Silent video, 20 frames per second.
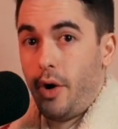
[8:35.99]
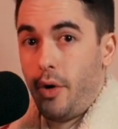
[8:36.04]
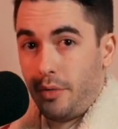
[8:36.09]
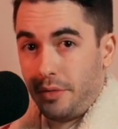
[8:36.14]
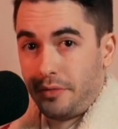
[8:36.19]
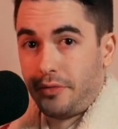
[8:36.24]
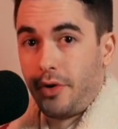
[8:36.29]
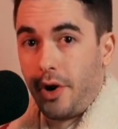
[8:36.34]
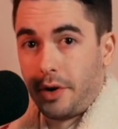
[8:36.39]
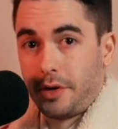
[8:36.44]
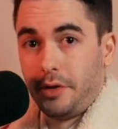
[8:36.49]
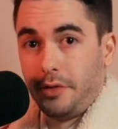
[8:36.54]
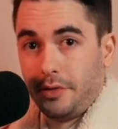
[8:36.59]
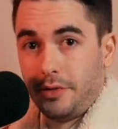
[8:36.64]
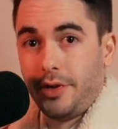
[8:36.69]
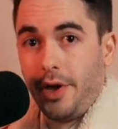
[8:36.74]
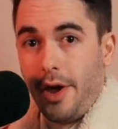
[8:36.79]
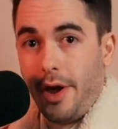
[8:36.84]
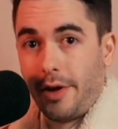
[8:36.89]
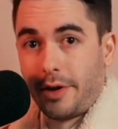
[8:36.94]
own fucking
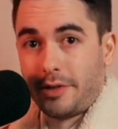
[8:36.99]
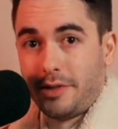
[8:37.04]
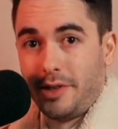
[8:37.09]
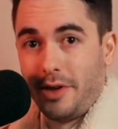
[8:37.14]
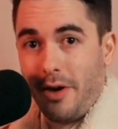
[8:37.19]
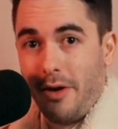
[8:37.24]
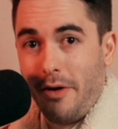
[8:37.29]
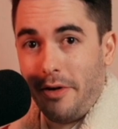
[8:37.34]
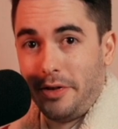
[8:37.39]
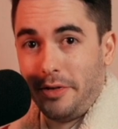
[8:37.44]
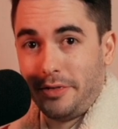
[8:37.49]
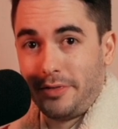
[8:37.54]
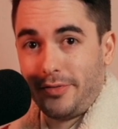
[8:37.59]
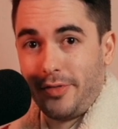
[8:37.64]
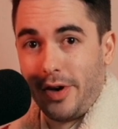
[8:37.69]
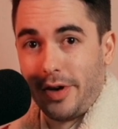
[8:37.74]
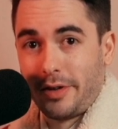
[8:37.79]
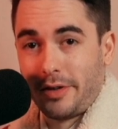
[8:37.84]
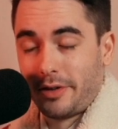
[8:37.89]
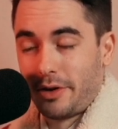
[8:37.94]
dick, dude. It's
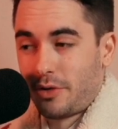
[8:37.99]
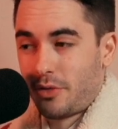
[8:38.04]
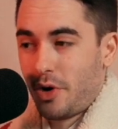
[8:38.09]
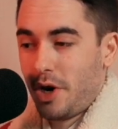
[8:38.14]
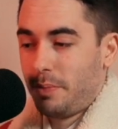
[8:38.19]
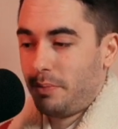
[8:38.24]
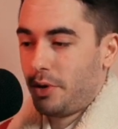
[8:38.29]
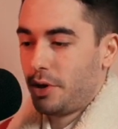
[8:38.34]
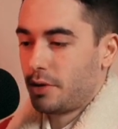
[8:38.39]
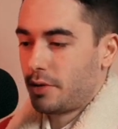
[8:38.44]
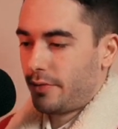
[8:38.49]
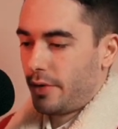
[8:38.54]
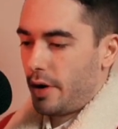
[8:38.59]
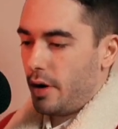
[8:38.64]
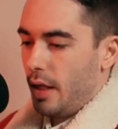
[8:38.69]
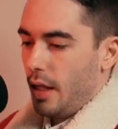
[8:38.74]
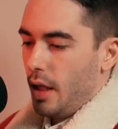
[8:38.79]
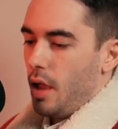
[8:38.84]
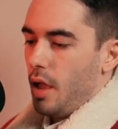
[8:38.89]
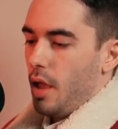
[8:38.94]
fucking creepy as fuck.